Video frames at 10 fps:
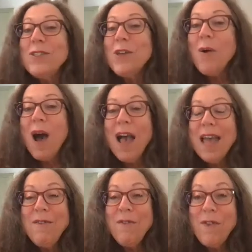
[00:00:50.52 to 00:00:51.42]
So I
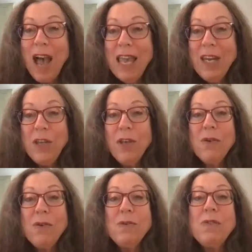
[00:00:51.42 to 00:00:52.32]
invite
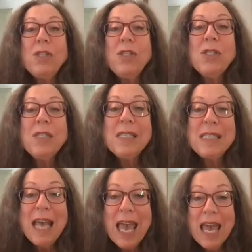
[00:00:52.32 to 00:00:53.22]
you to
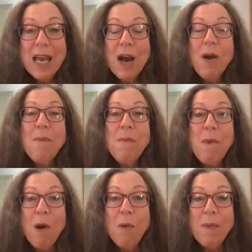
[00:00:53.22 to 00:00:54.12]
just take a
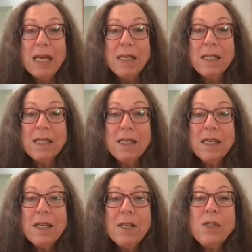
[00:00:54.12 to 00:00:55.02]
moment
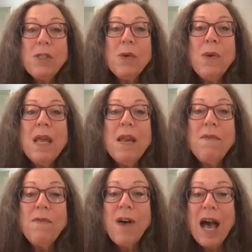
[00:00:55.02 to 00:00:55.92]
to
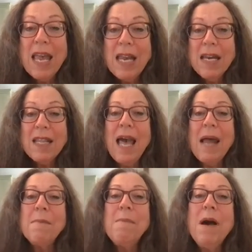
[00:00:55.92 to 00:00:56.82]
invite
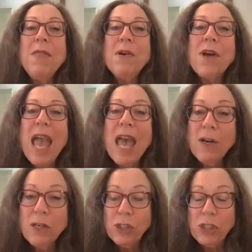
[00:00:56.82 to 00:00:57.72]
that mother
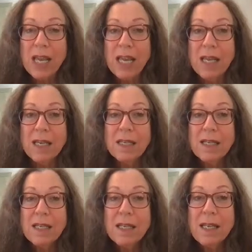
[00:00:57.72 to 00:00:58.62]
energy,
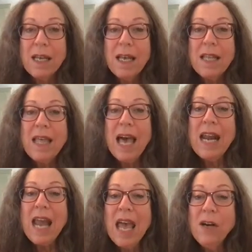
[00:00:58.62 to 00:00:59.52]

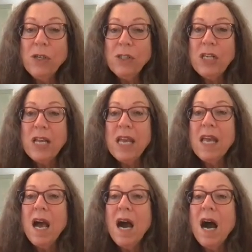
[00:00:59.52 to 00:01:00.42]
that
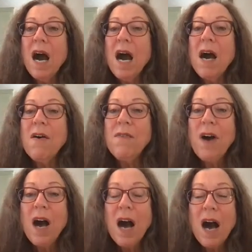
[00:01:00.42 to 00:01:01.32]
energy of
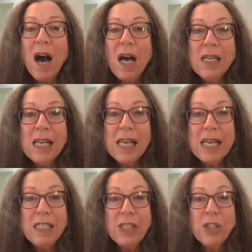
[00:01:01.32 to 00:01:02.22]

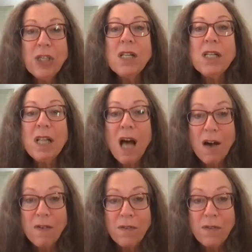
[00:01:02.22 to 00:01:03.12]
unconditional
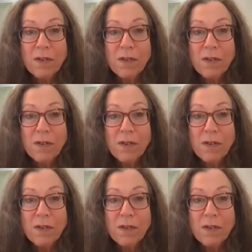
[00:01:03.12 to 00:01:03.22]
love,